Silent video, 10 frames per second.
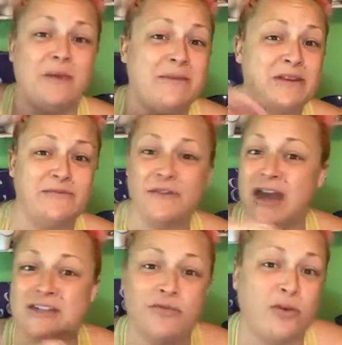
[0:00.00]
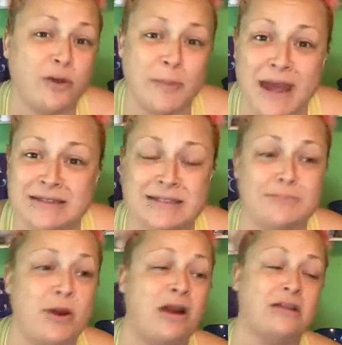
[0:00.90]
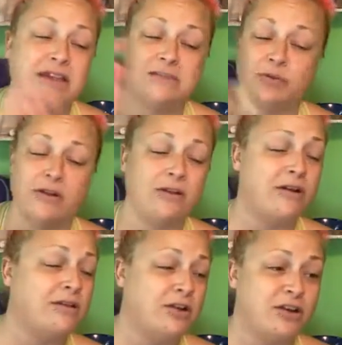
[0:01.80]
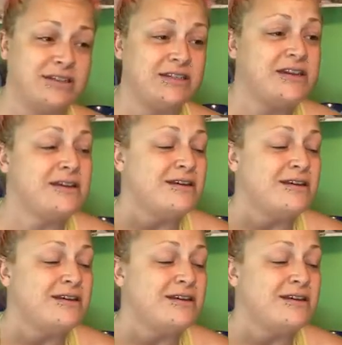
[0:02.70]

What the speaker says: maybe fast forward past this part, like, spoiler alerts